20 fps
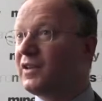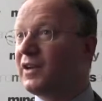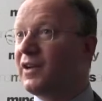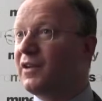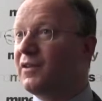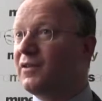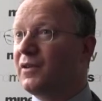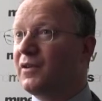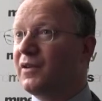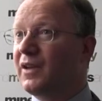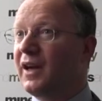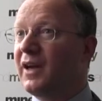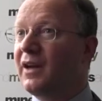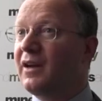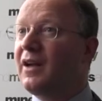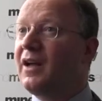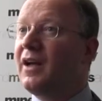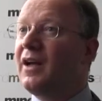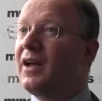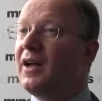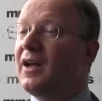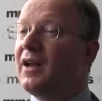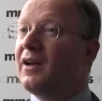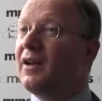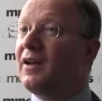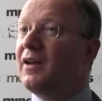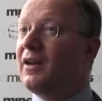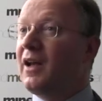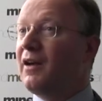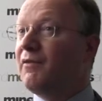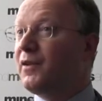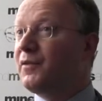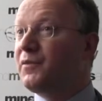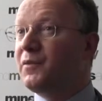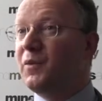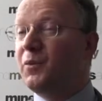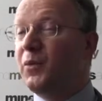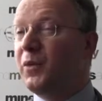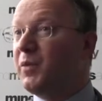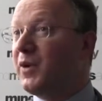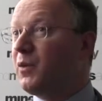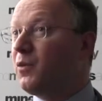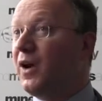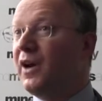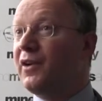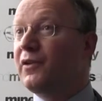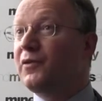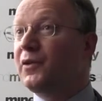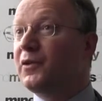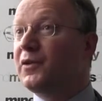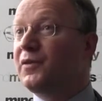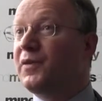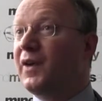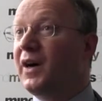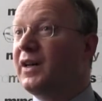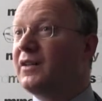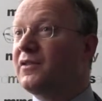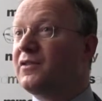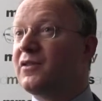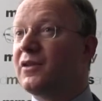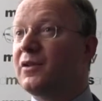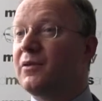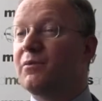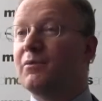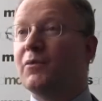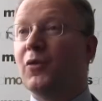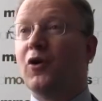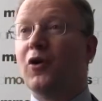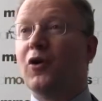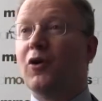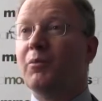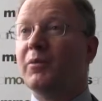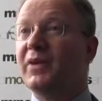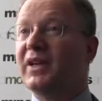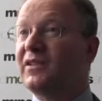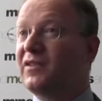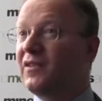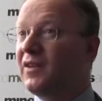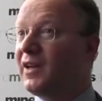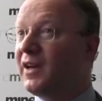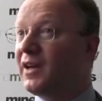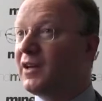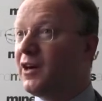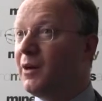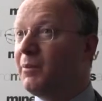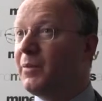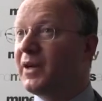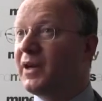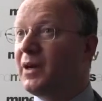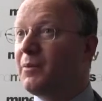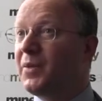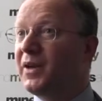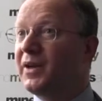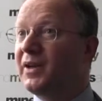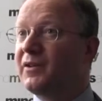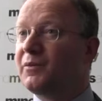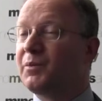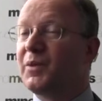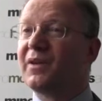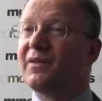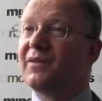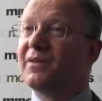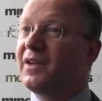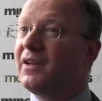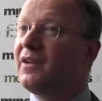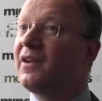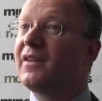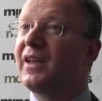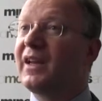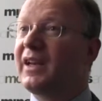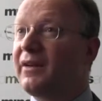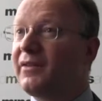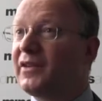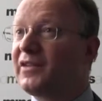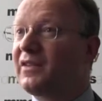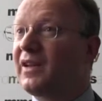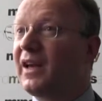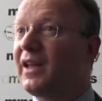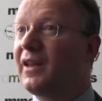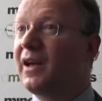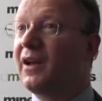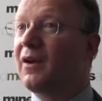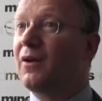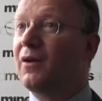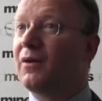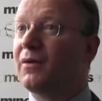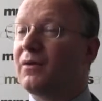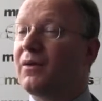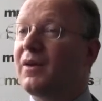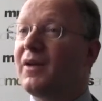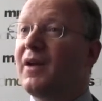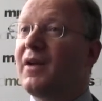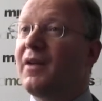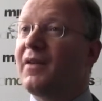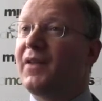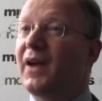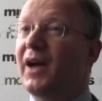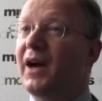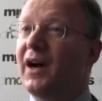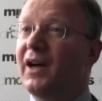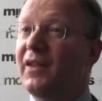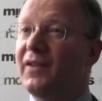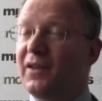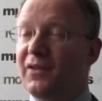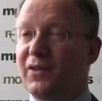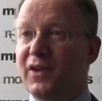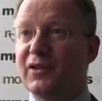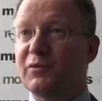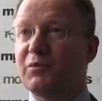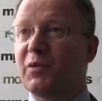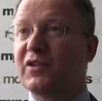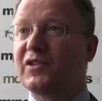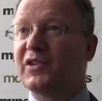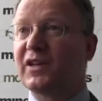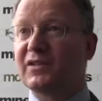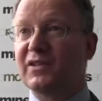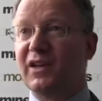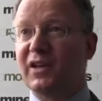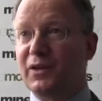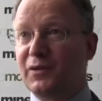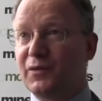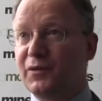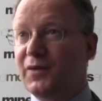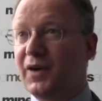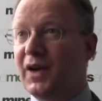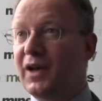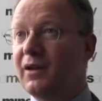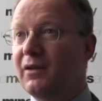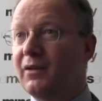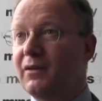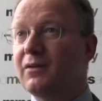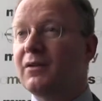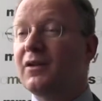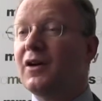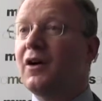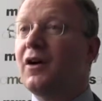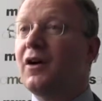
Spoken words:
who are going to do that. It would be wonderful to find some more mid-tier copper companies, but they never stay there long. Those projects either fail